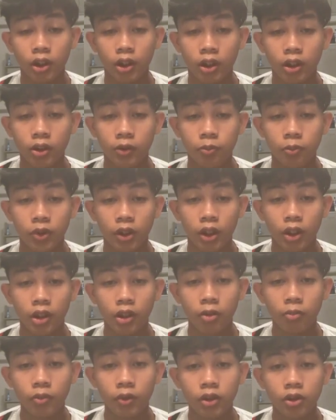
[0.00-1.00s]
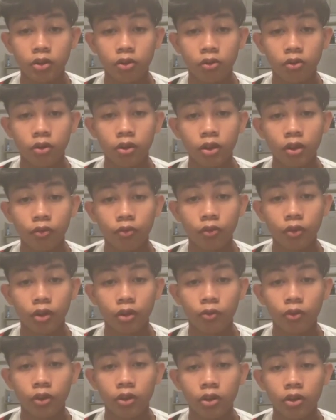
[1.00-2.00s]
SPRM also give
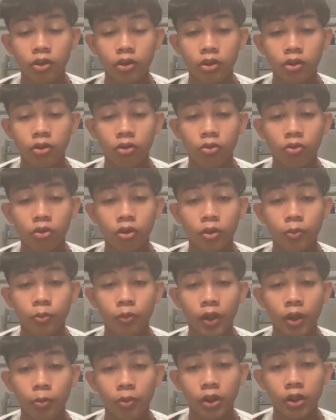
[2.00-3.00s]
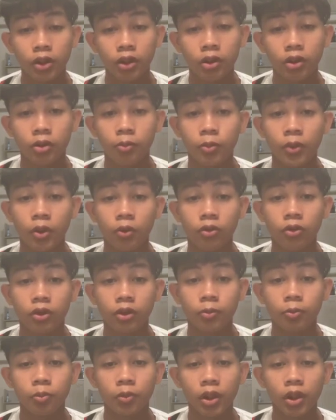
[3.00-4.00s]
awareness to the public about the
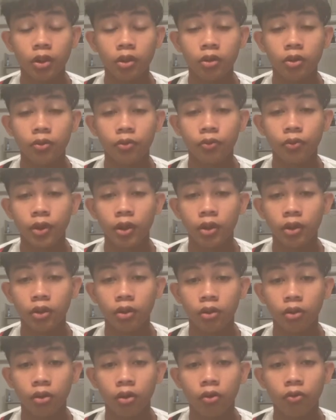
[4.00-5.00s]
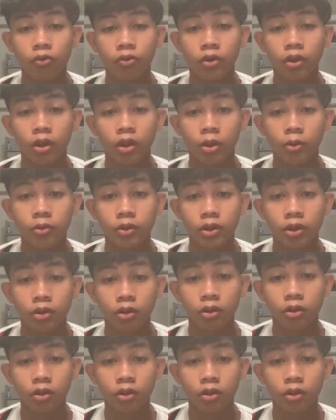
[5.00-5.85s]
bad effect of corruption.